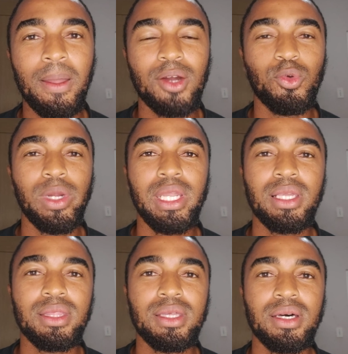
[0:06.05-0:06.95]
on
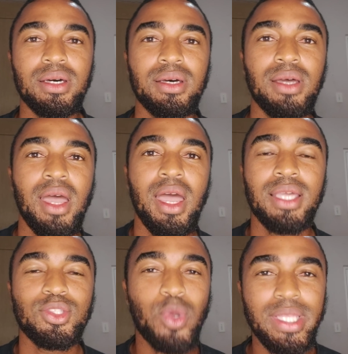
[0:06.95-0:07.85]
winning the
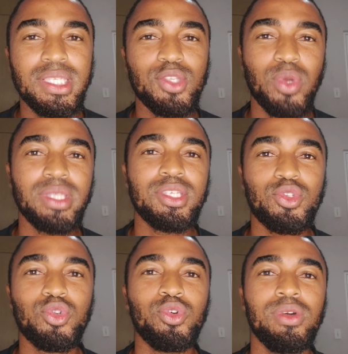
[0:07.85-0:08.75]

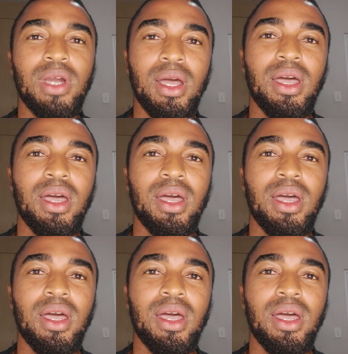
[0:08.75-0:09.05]
2022